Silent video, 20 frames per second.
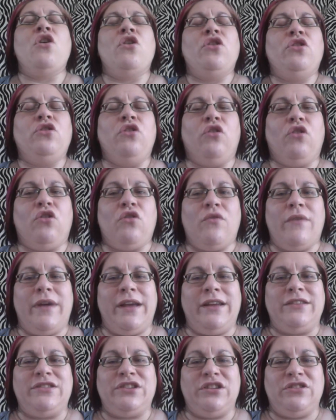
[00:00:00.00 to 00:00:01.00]
you're
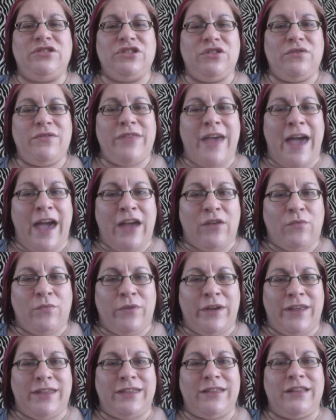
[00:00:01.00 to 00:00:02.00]
going to do that
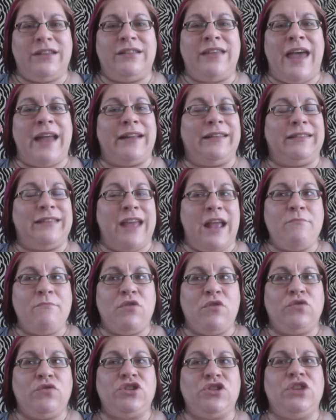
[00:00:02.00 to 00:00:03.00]
with that same
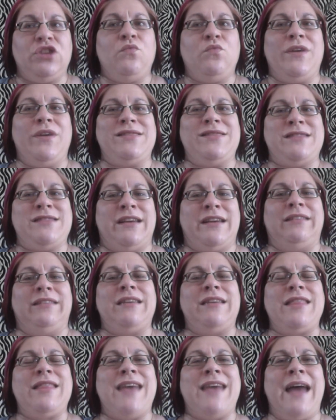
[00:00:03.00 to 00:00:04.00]
motion with
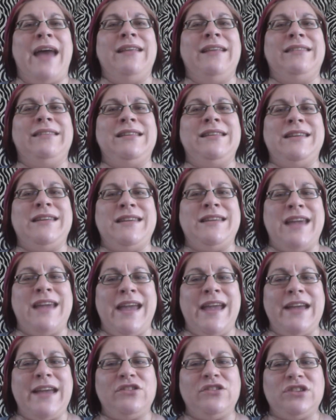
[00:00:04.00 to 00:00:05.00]
this. That is
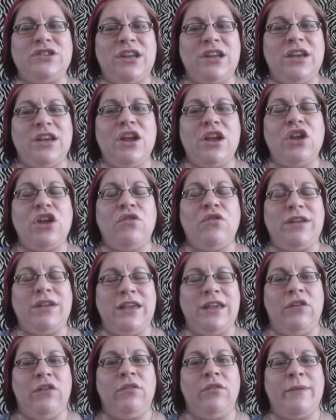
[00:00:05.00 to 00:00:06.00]
engaging your
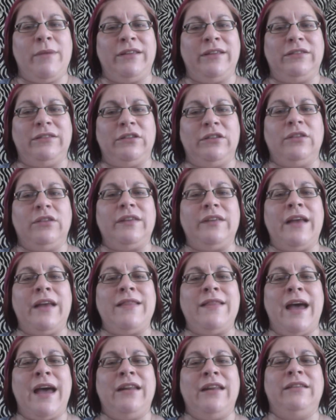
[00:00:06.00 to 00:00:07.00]
Kegel muscles
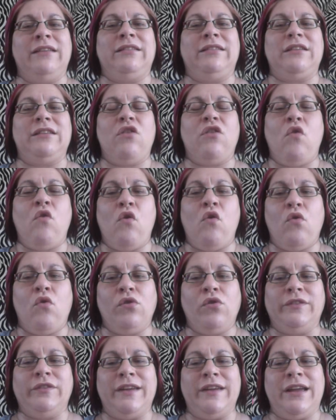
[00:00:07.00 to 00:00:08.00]
and that is
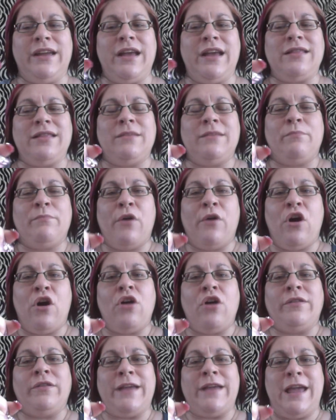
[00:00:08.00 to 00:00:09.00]
holding the
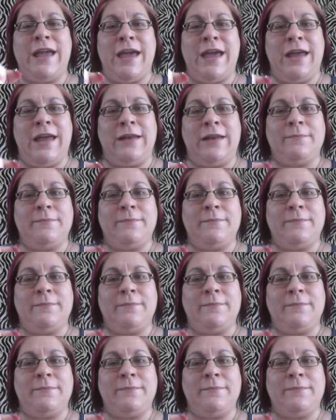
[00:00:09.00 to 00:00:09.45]
ball in.